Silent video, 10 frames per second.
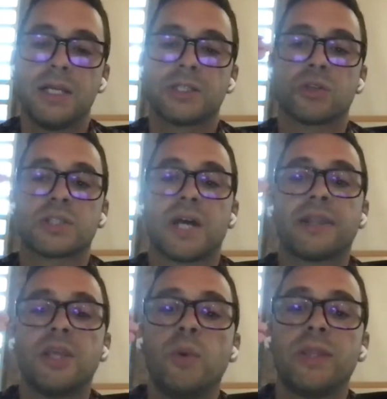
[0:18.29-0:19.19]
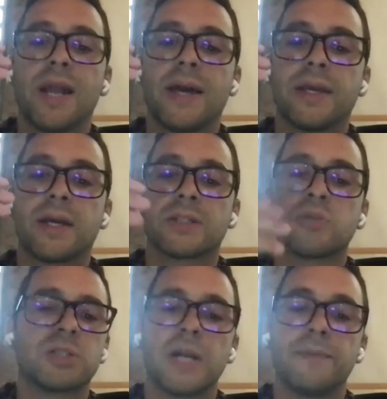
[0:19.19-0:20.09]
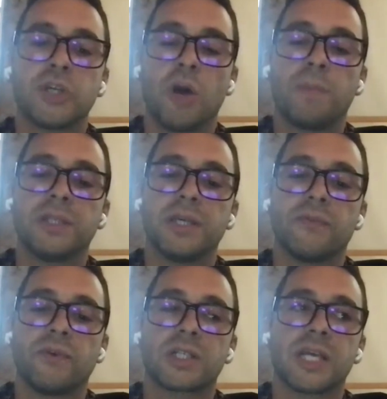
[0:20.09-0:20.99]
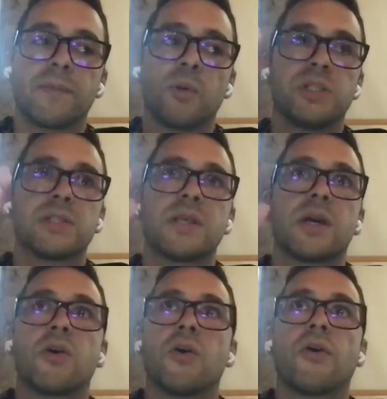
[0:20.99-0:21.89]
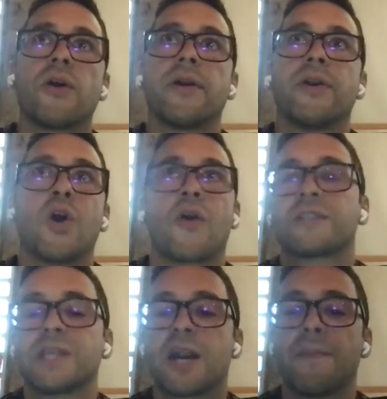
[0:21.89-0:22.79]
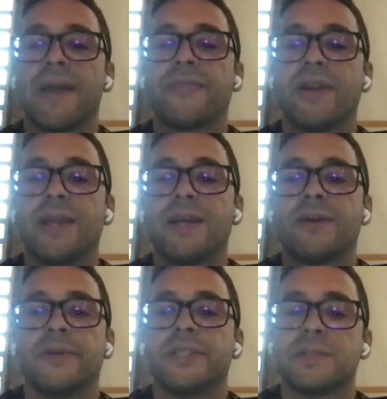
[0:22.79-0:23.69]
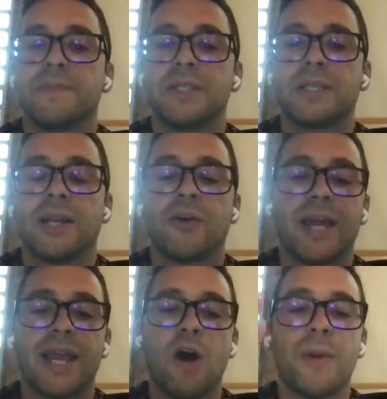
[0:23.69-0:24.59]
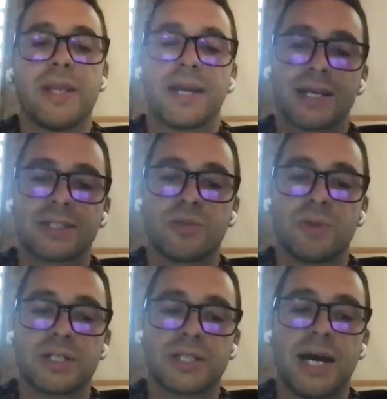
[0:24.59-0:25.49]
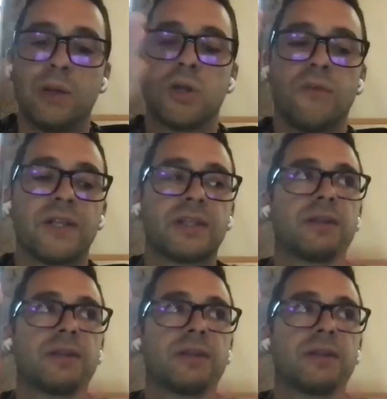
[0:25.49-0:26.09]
So starting with like subscription opt-in, for example, which is the core North Star metric, which is basically, okay, how many customers out of,